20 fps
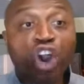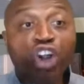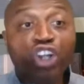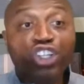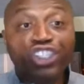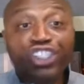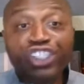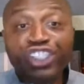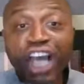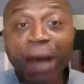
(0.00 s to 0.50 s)

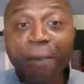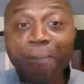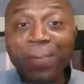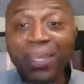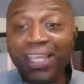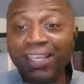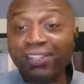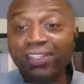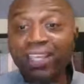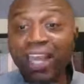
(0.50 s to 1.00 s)
are
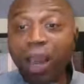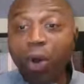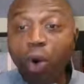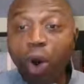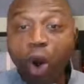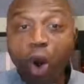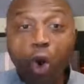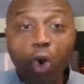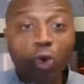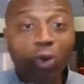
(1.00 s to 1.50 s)
zombies in
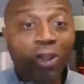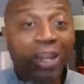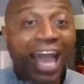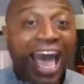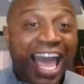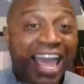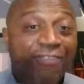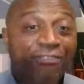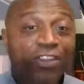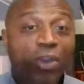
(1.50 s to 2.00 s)
our own
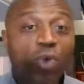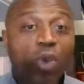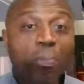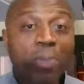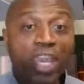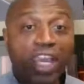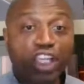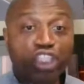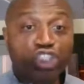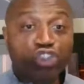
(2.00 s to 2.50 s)
life, and we're
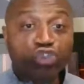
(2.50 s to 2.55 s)
being